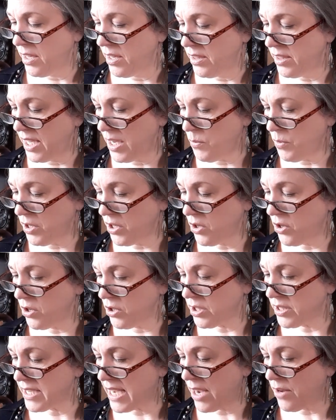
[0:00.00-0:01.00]
they would
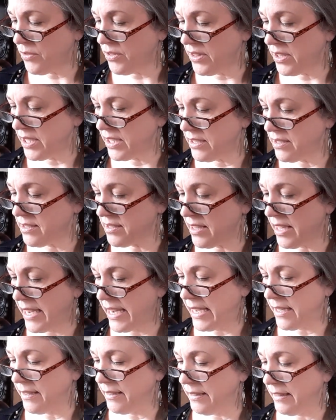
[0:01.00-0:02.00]
cook down things
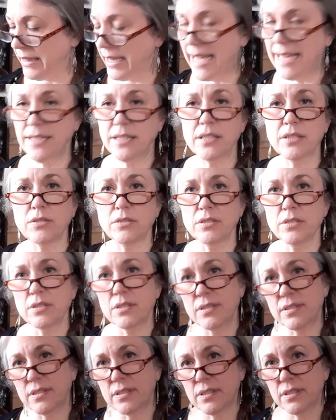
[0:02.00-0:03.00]
like
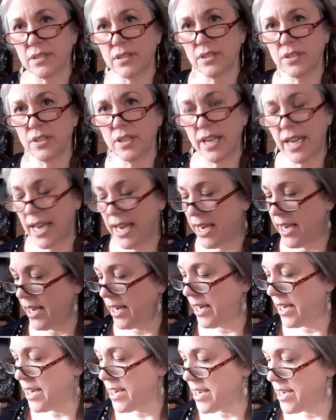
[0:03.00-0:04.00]
lentils
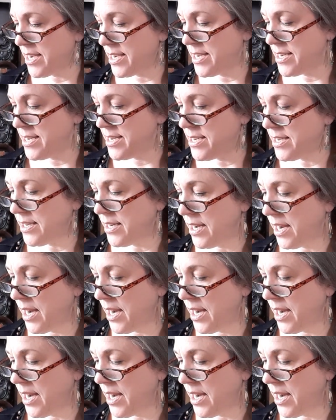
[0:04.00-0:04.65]
and